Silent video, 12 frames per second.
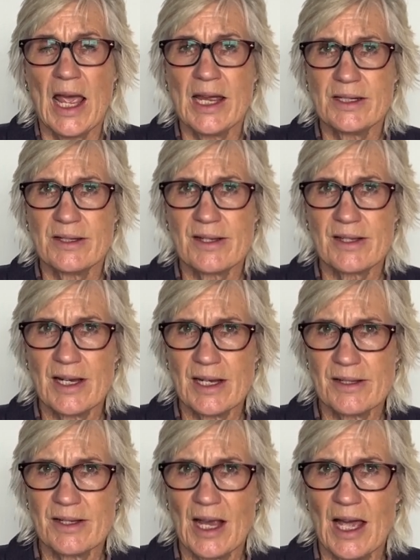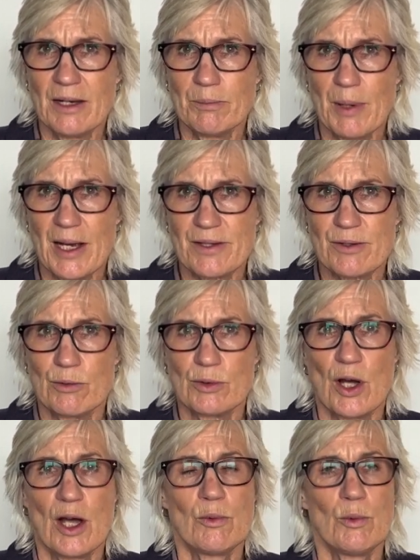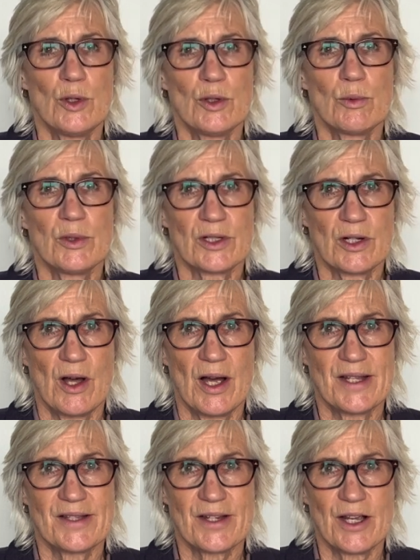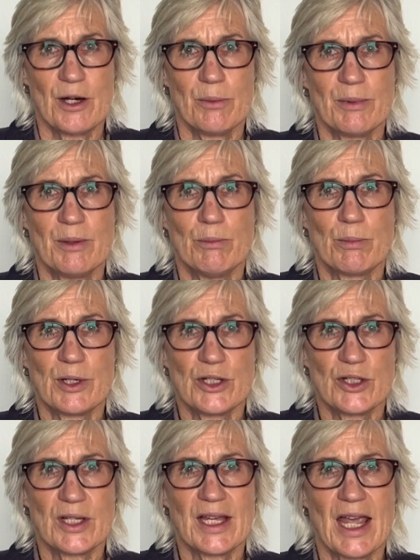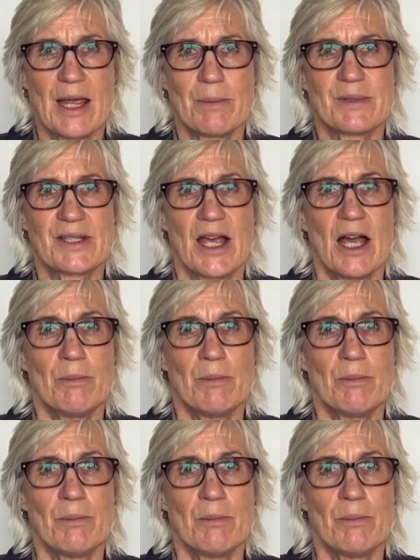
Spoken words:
At Dyslexia Unpuzzled, I work with clients to help them bridge the gaps